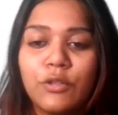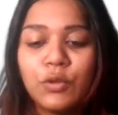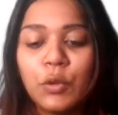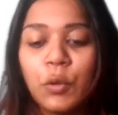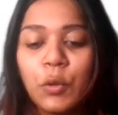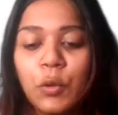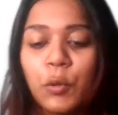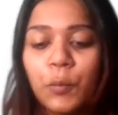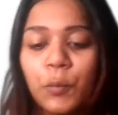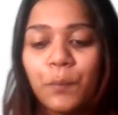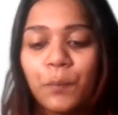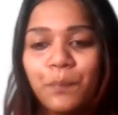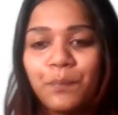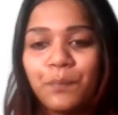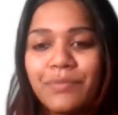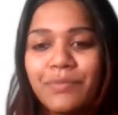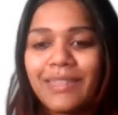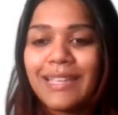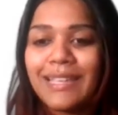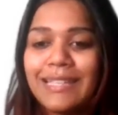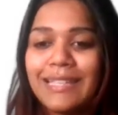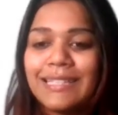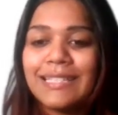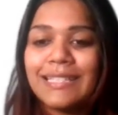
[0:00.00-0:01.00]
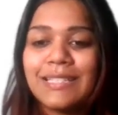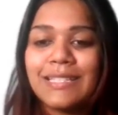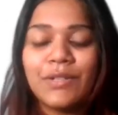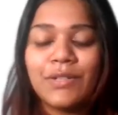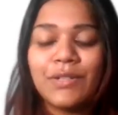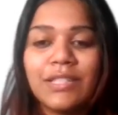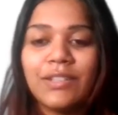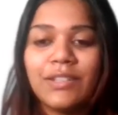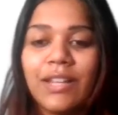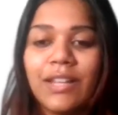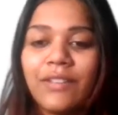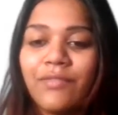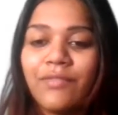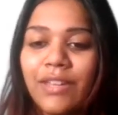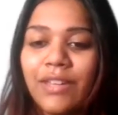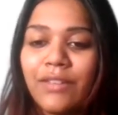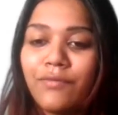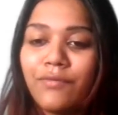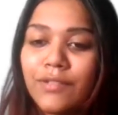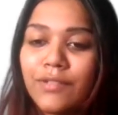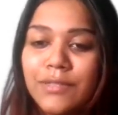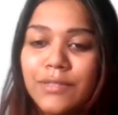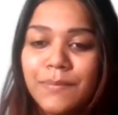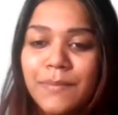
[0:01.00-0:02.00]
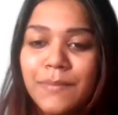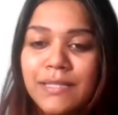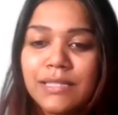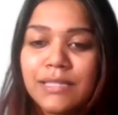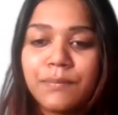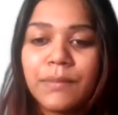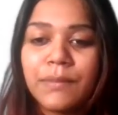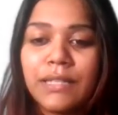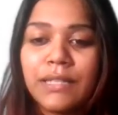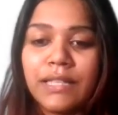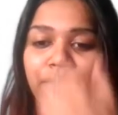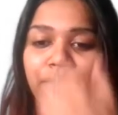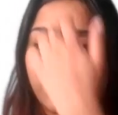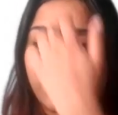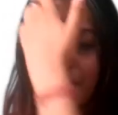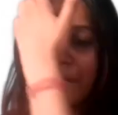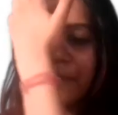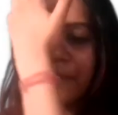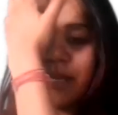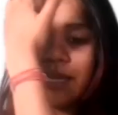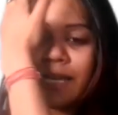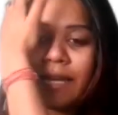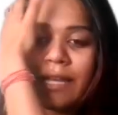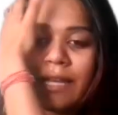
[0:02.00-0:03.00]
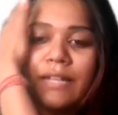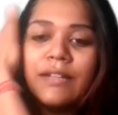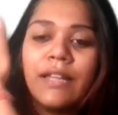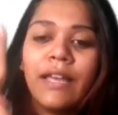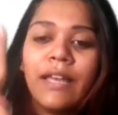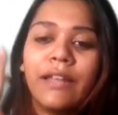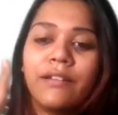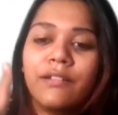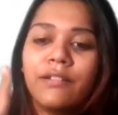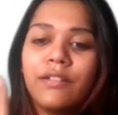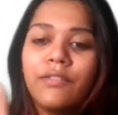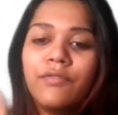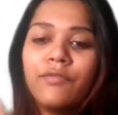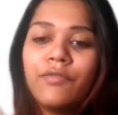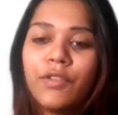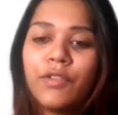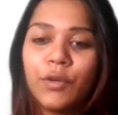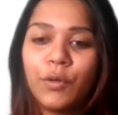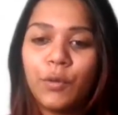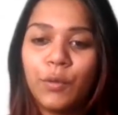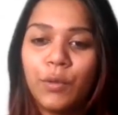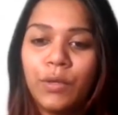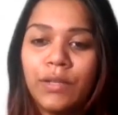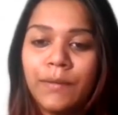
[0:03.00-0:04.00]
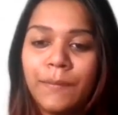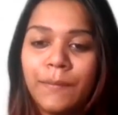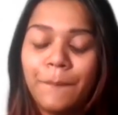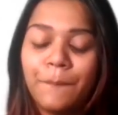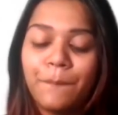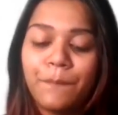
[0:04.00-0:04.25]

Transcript: So this was the very first principle given by Henry Fayol.